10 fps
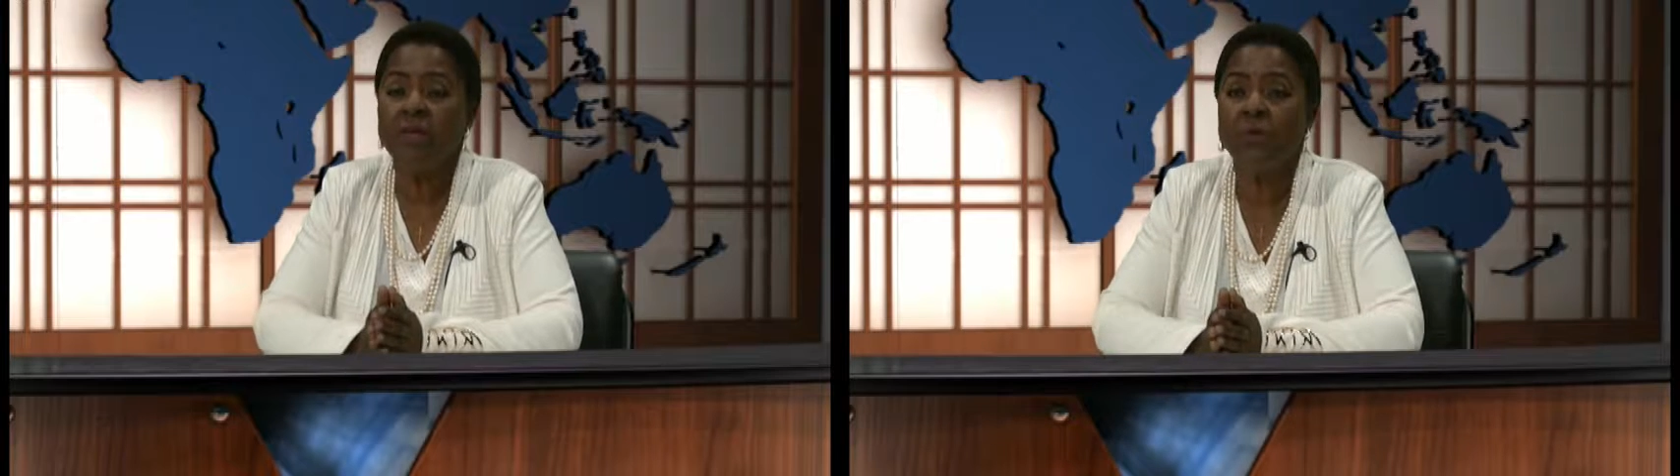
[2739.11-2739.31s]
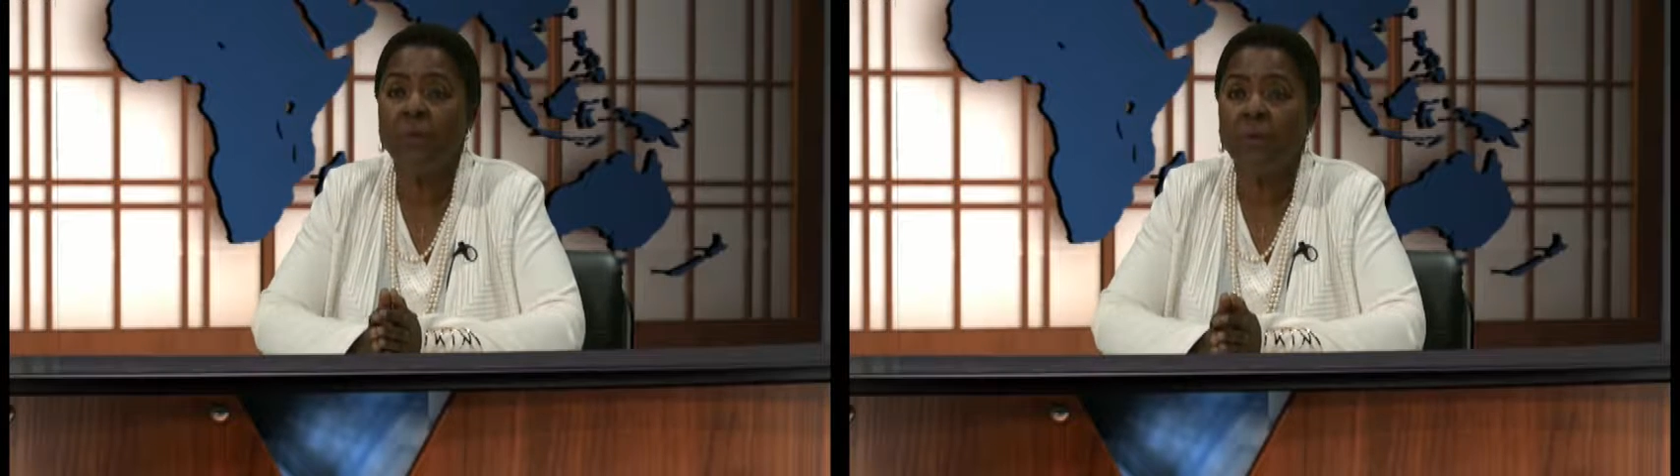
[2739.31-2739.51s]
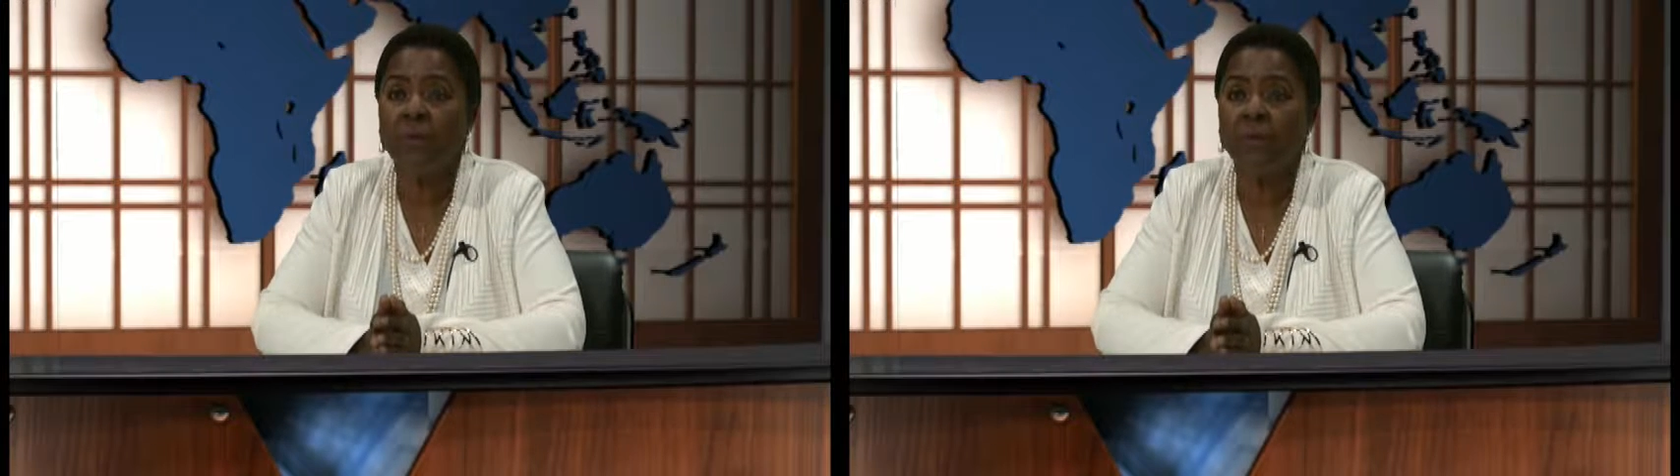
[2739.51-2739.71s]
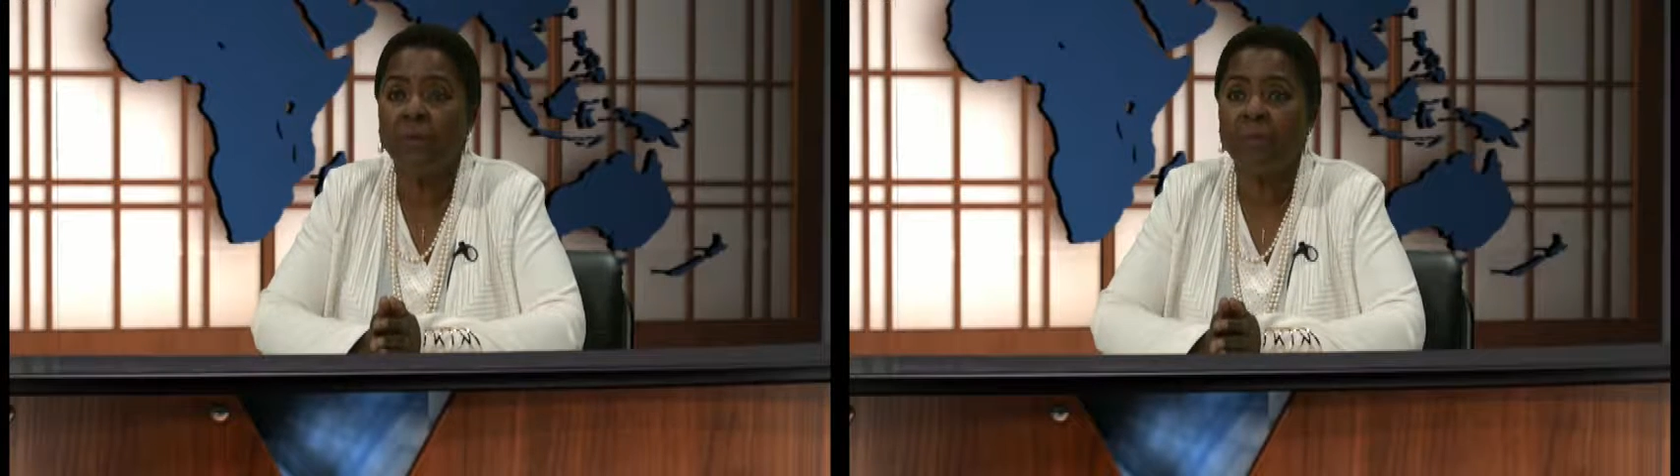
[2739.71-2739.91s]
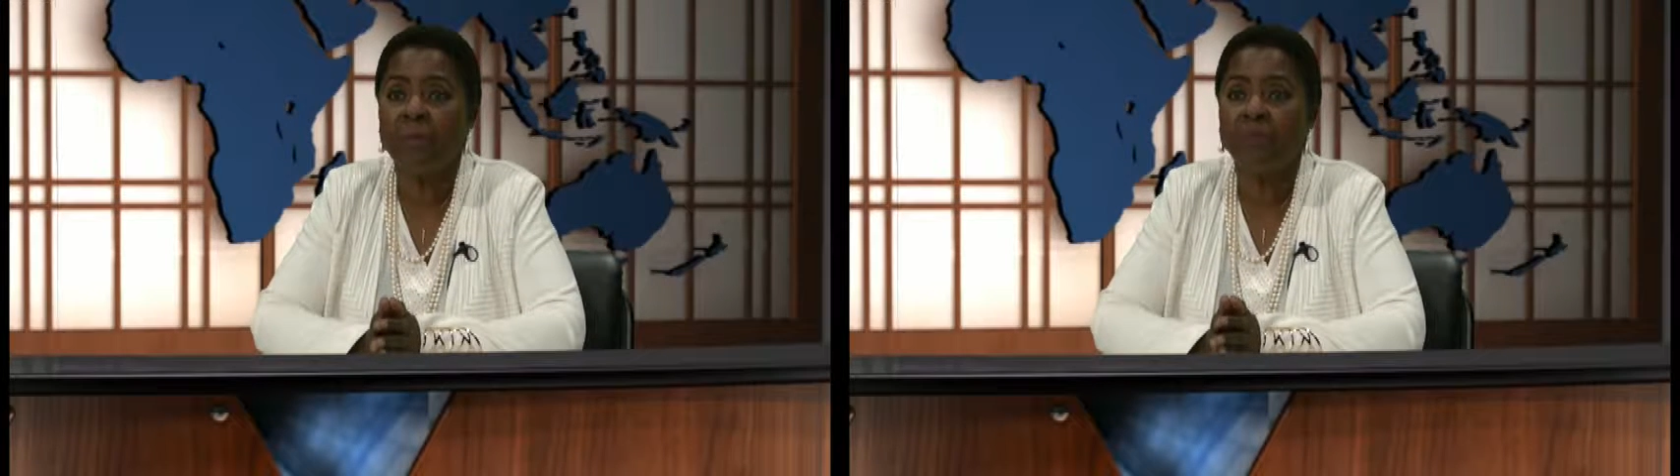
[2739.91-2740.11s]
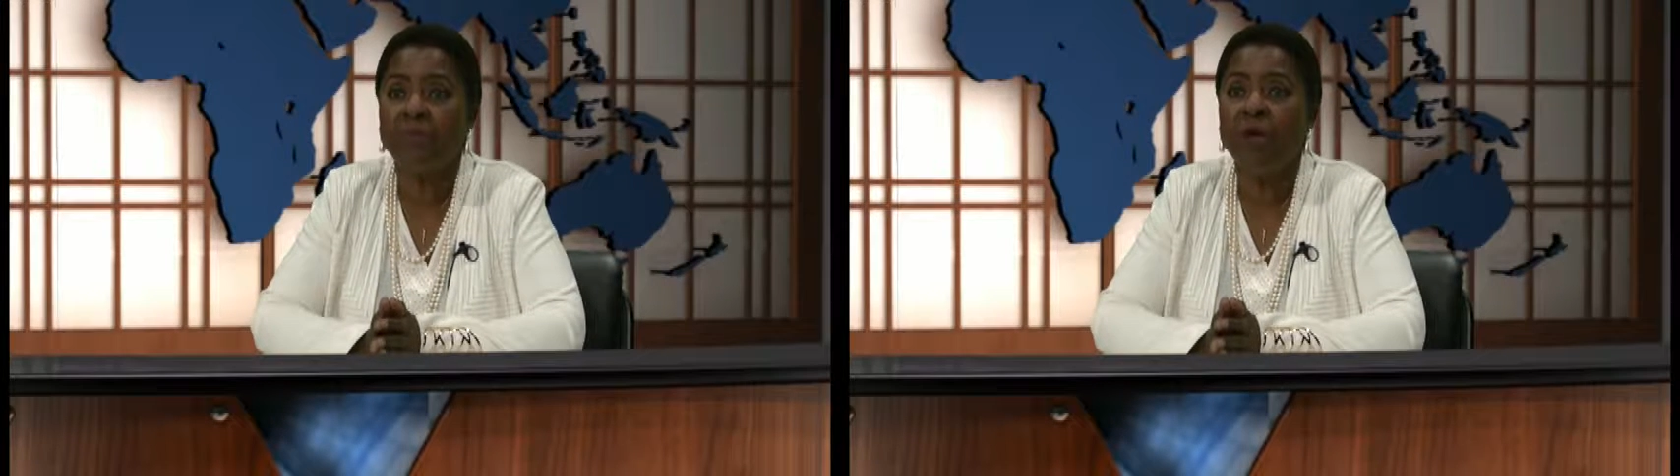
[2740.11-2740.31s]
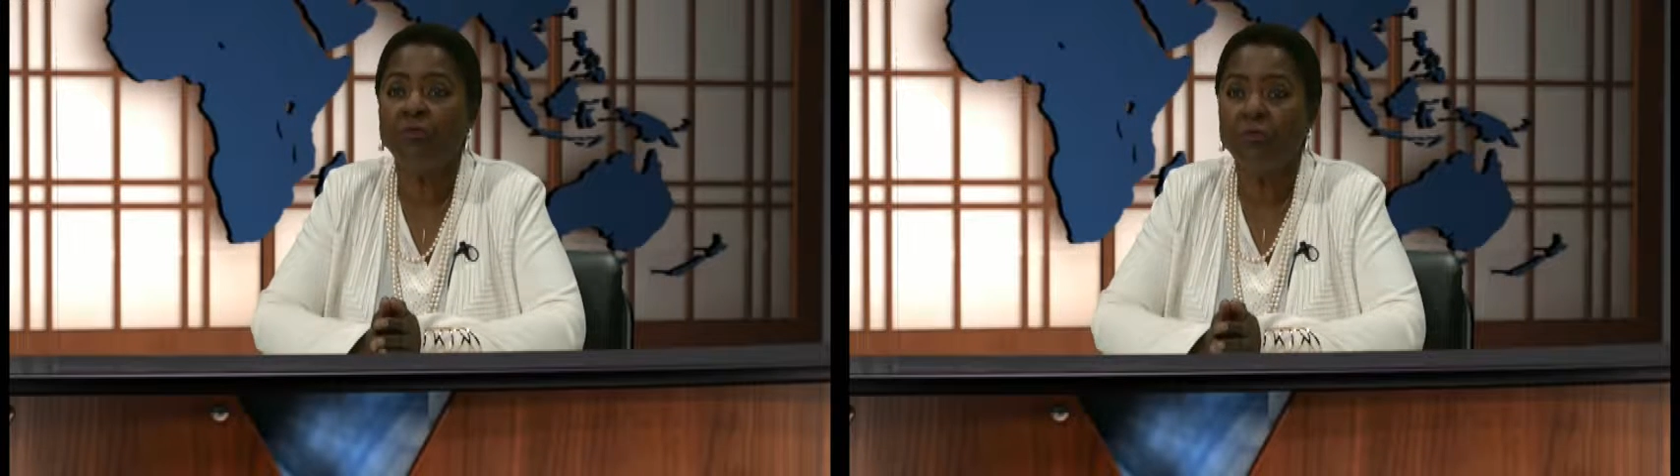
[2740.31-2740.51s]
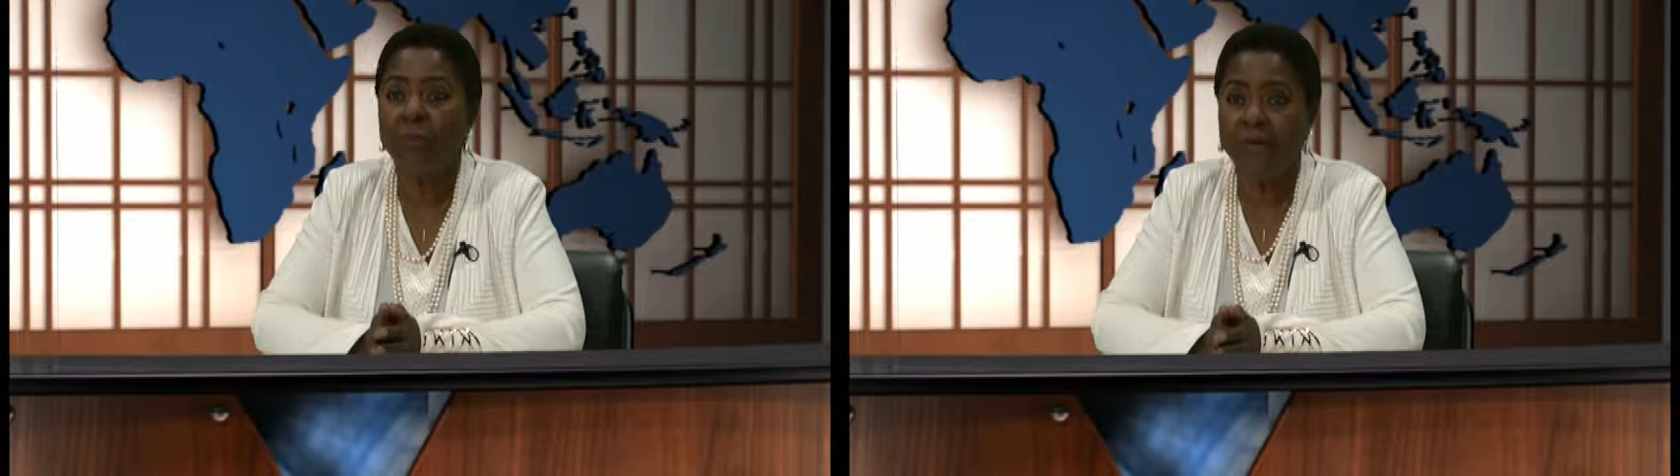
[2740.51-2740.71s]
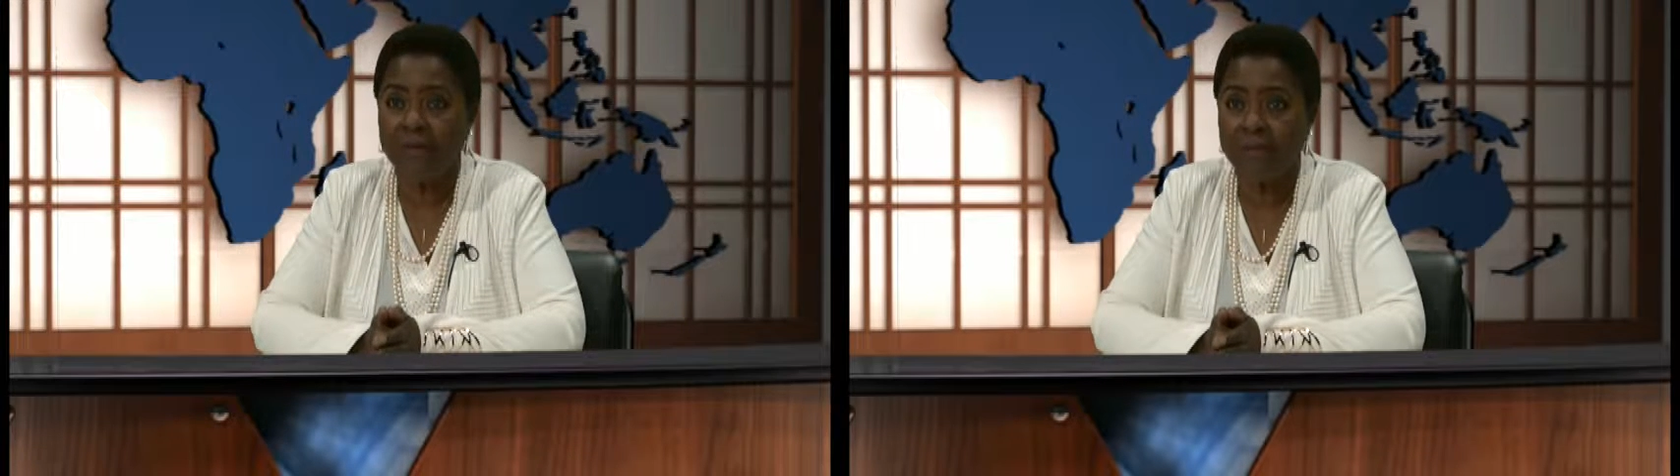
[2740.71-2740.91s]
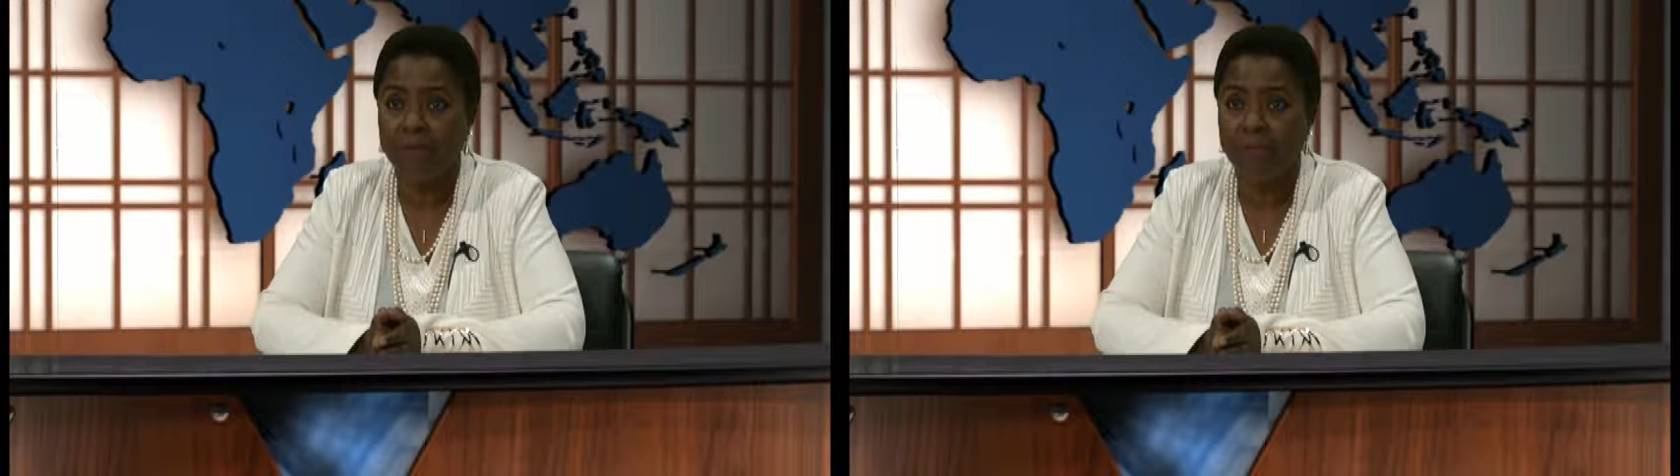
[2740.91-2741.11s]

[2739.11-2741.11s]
in the world, don't spend it.